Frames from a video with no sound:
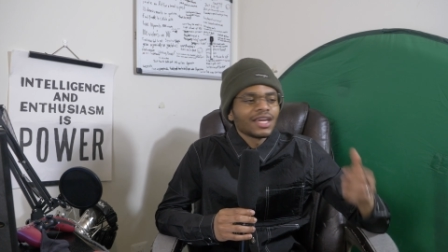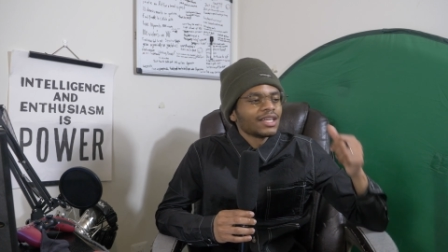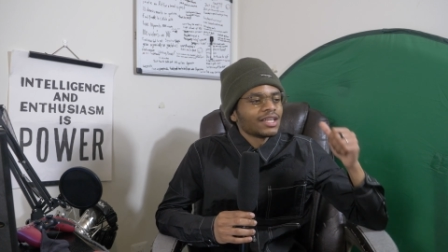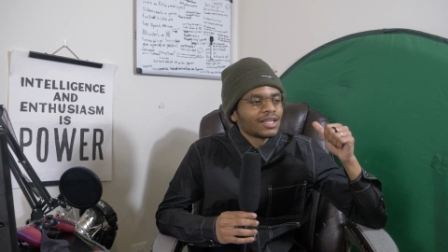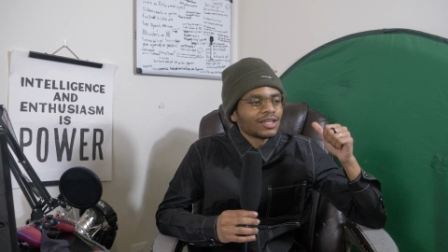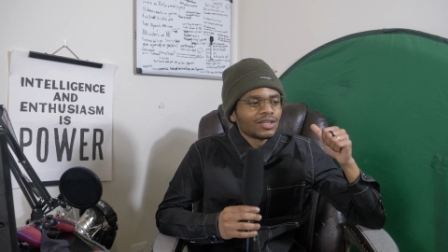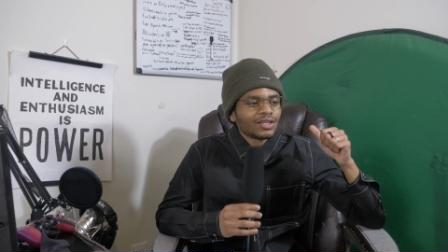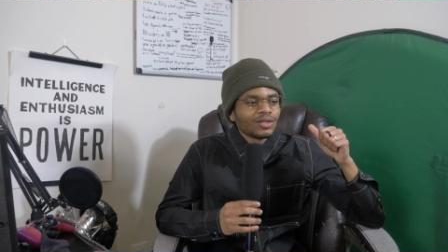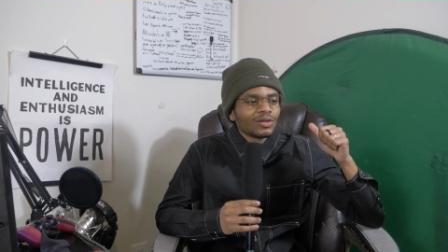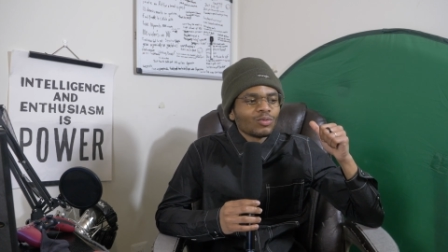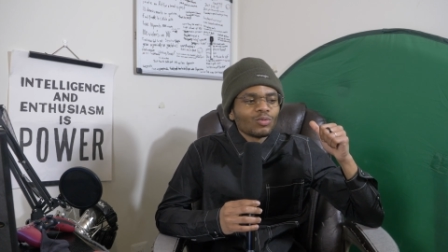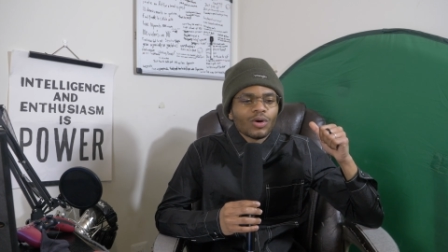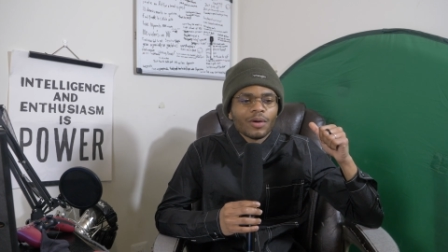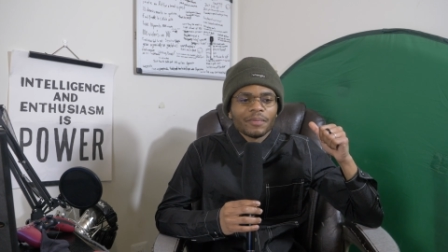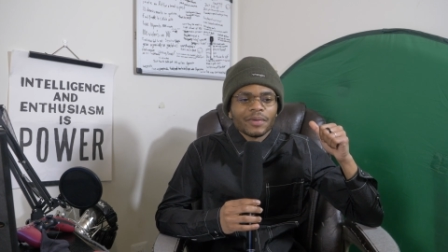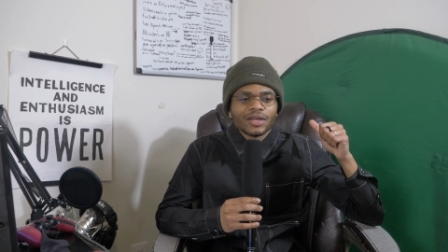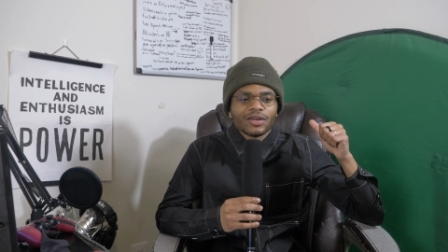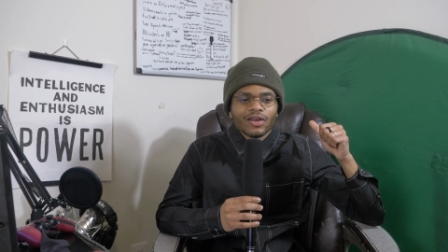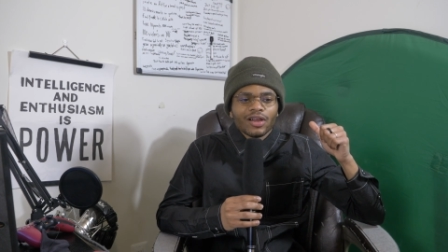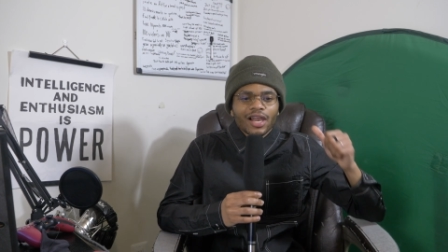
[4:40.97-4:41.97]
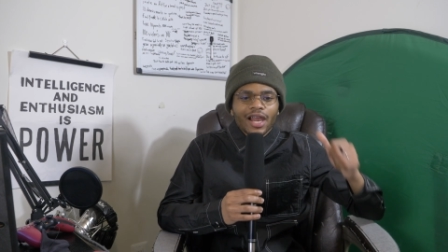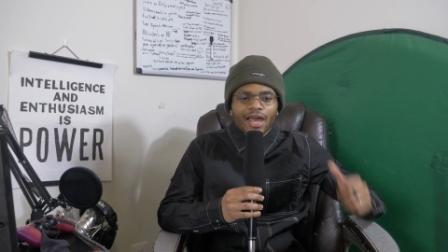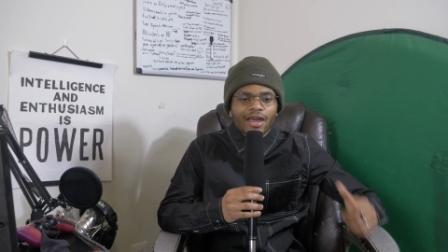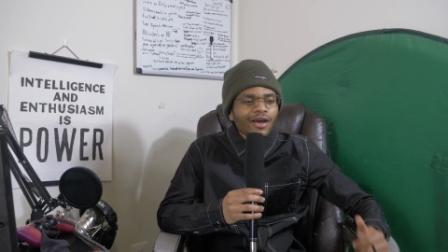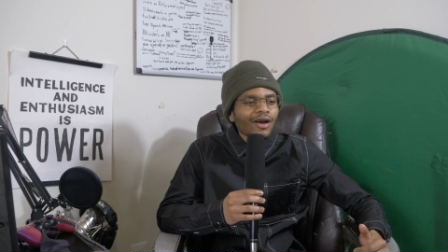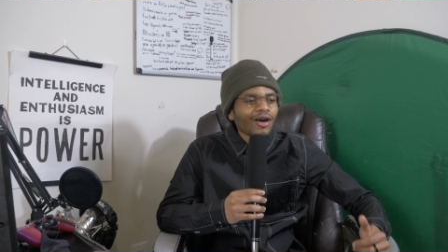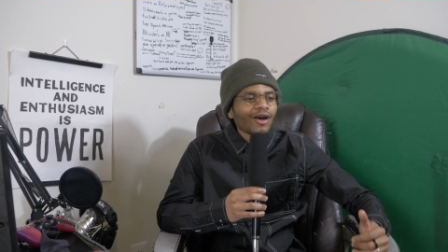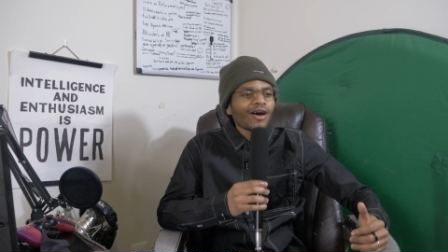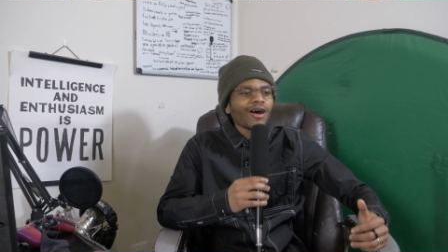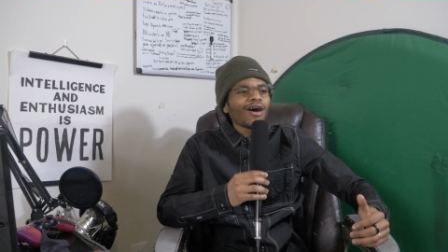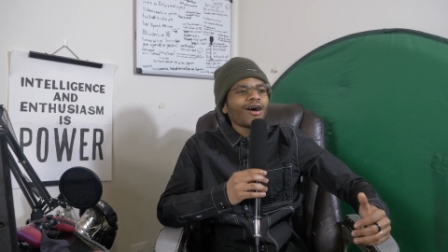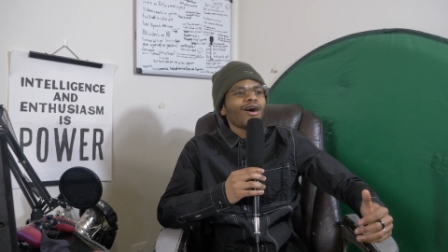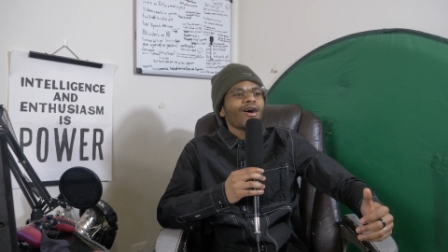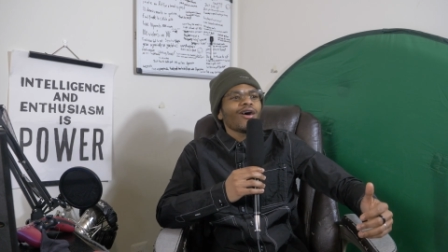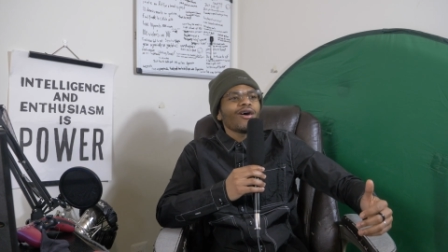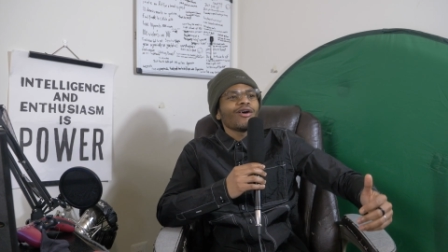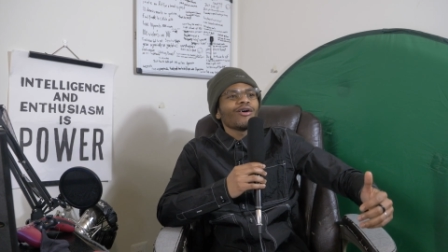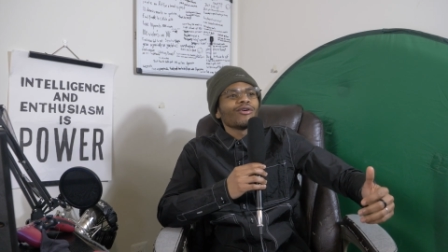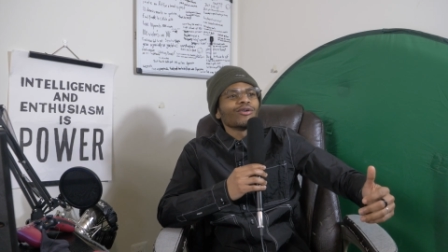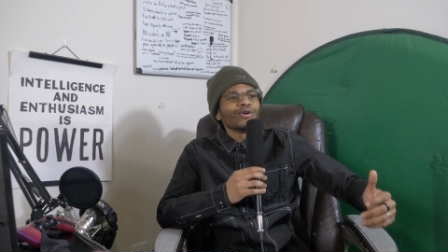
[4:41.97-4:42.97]
And then the women are like,
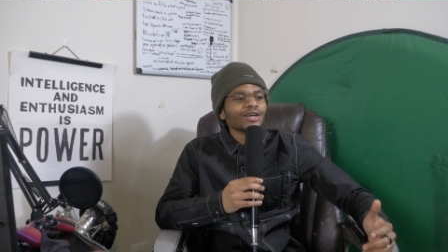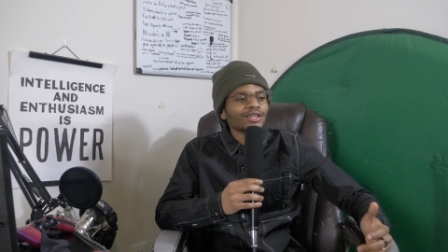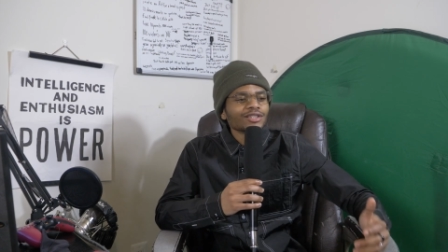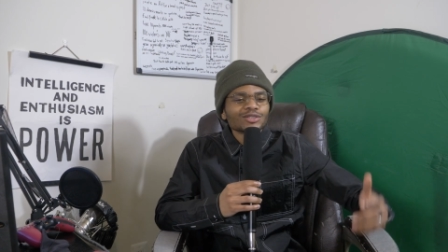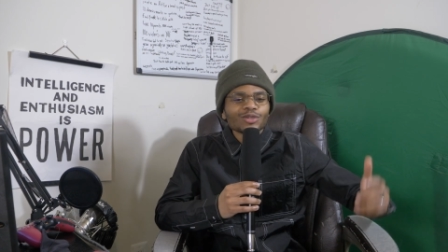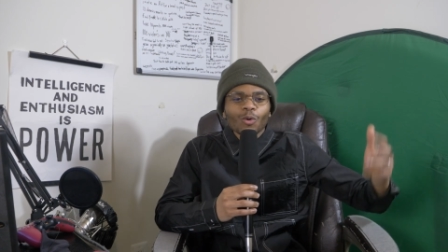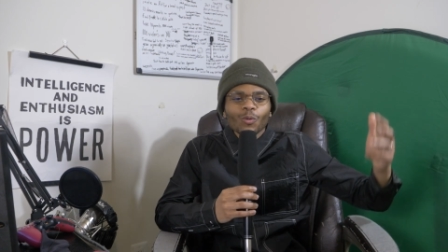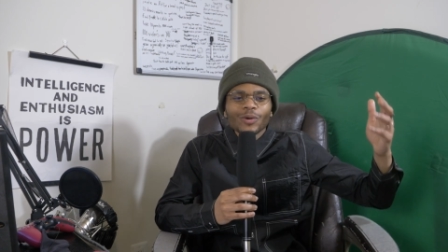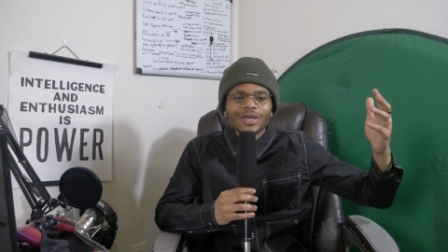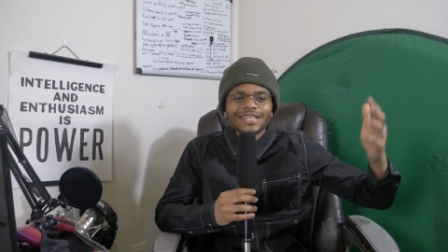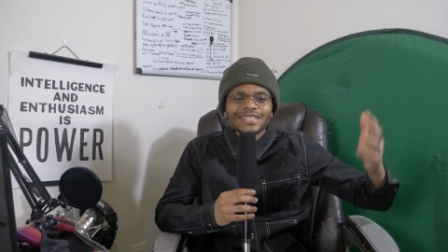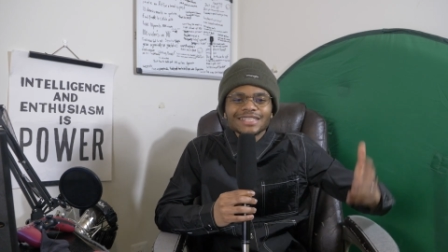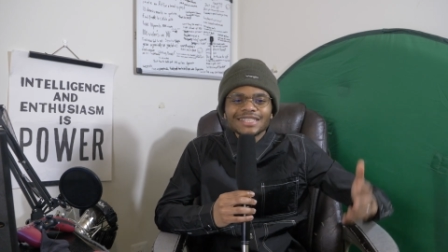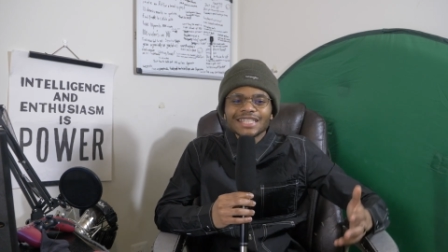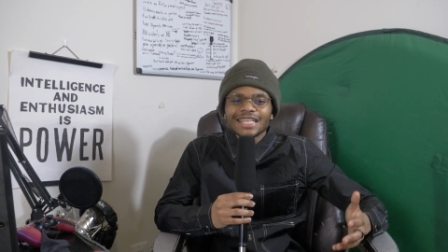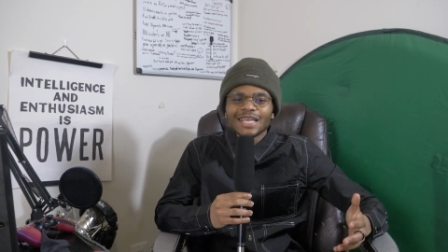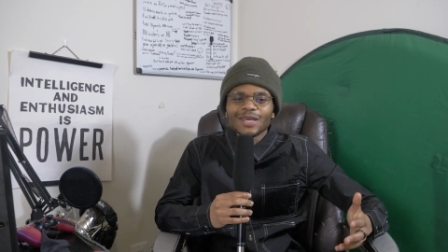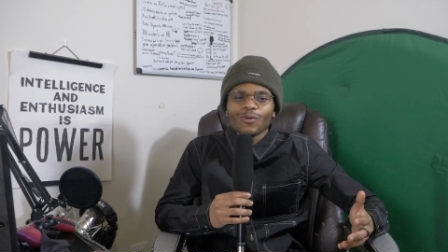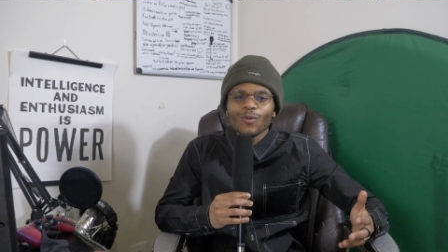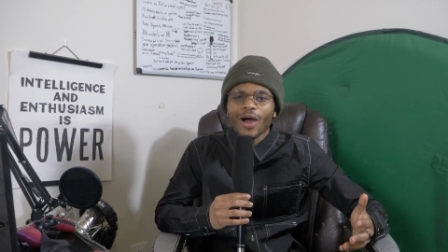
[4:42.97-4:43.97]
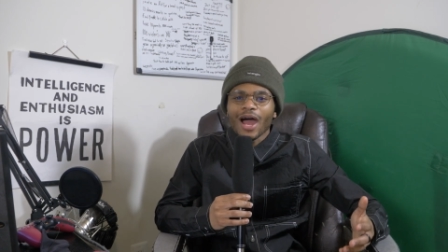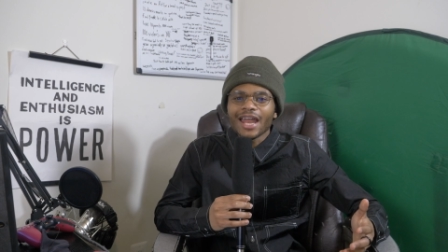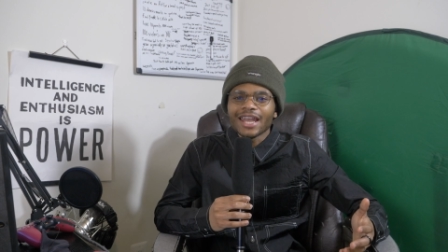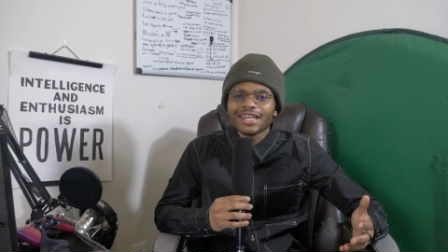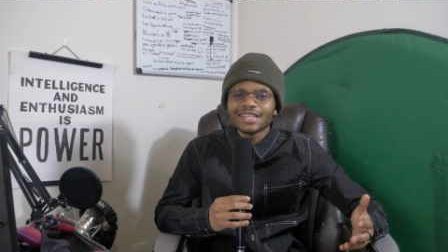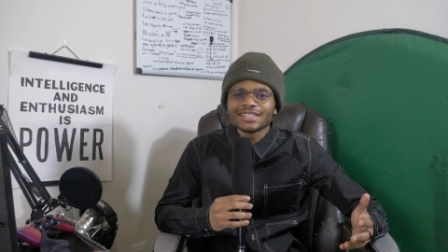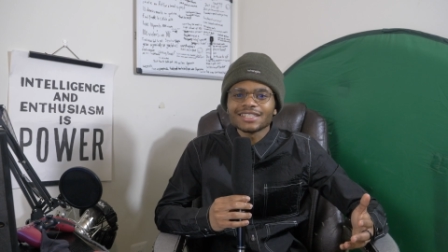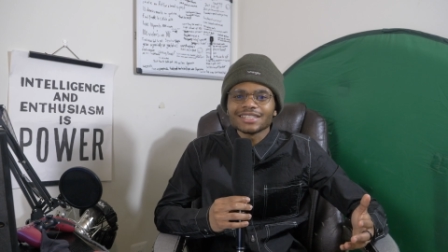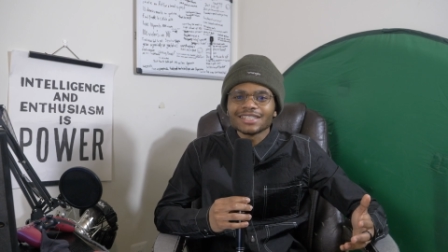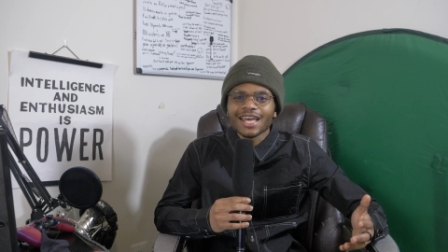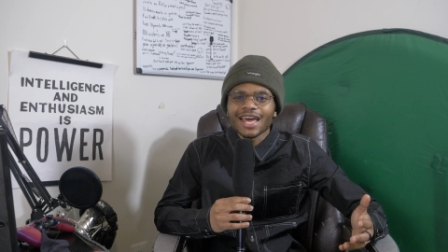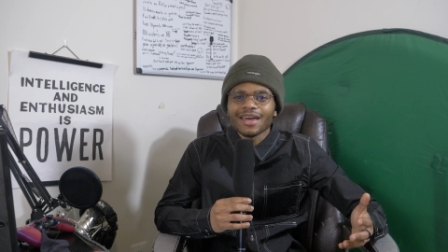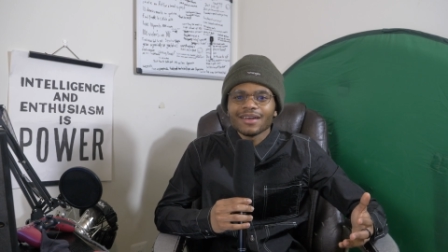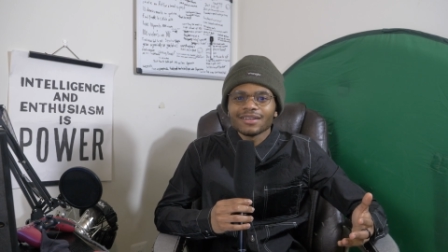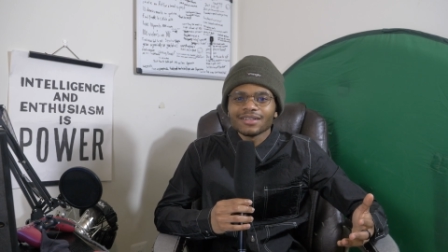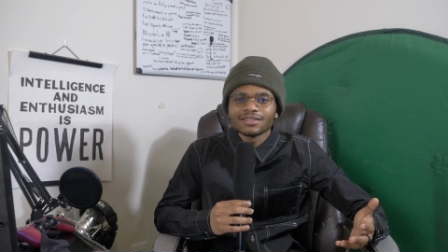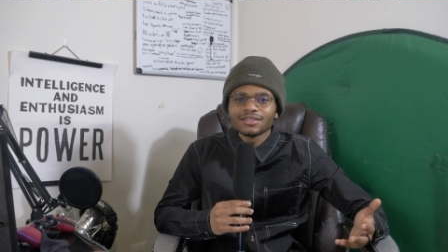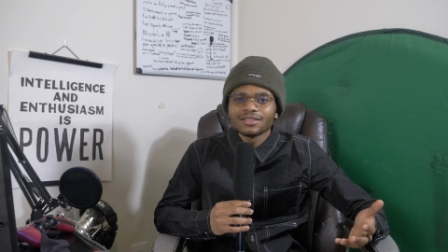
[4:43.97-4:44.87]
oh, so we see why this is happening.